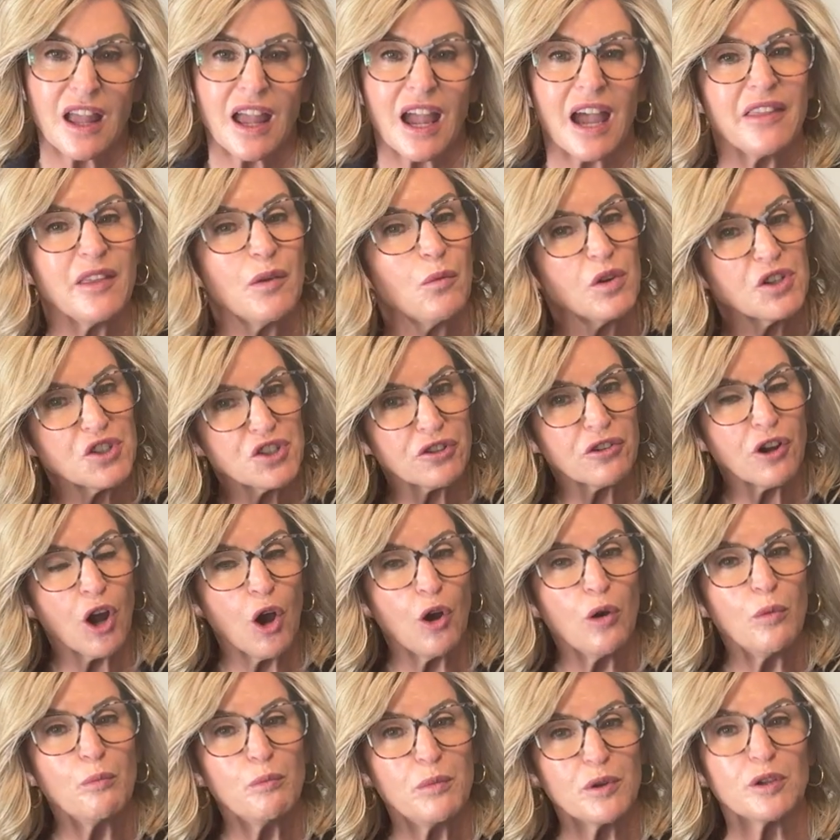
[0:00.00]
And then was your
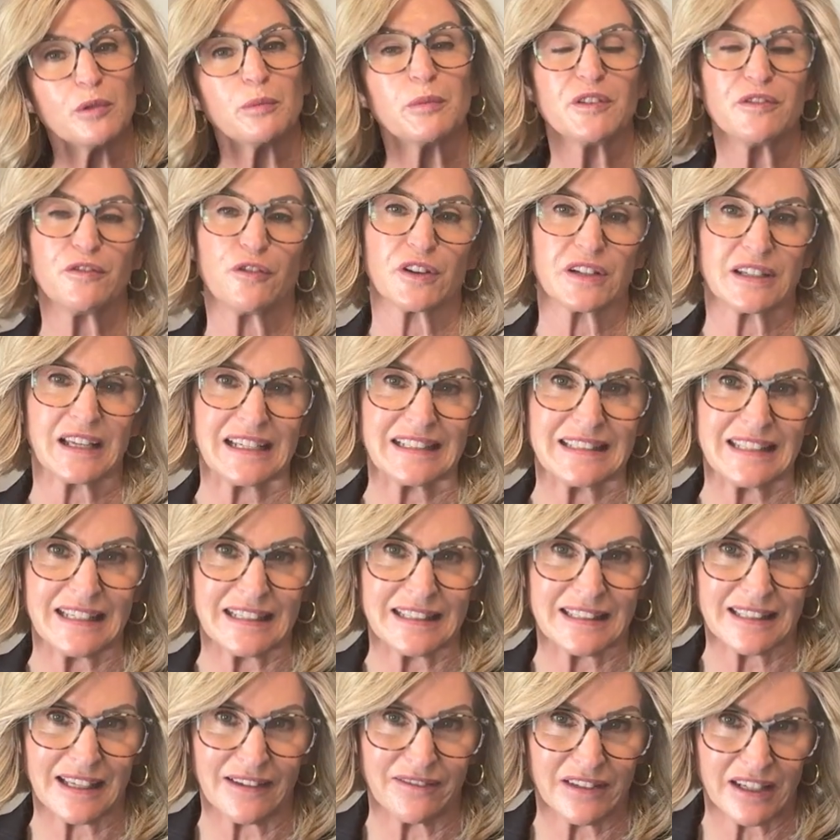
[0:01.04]
home built before
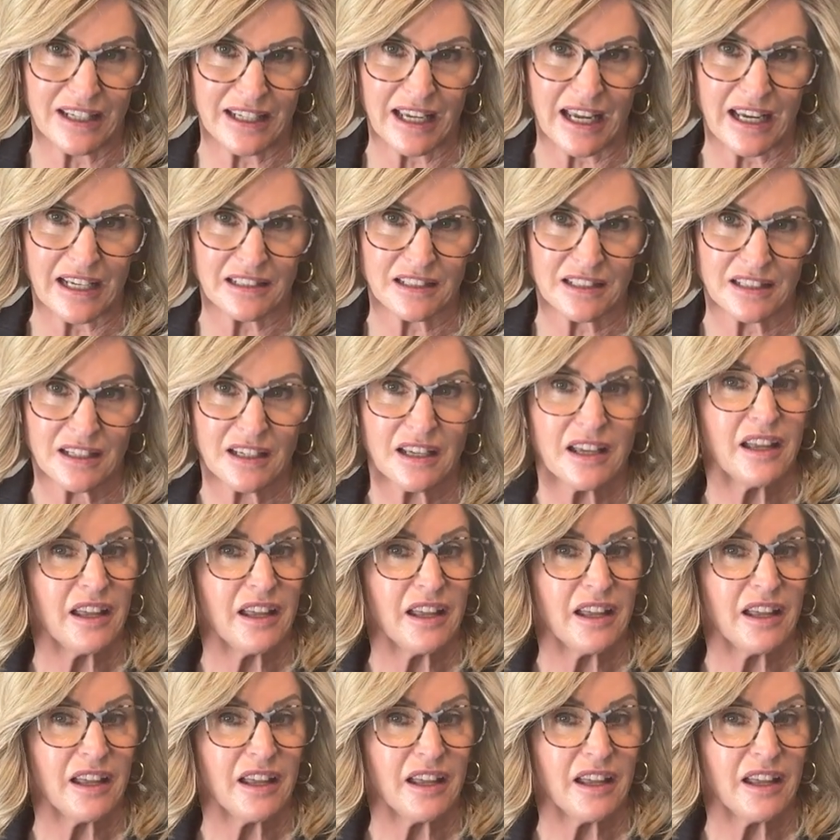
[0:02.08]
1978?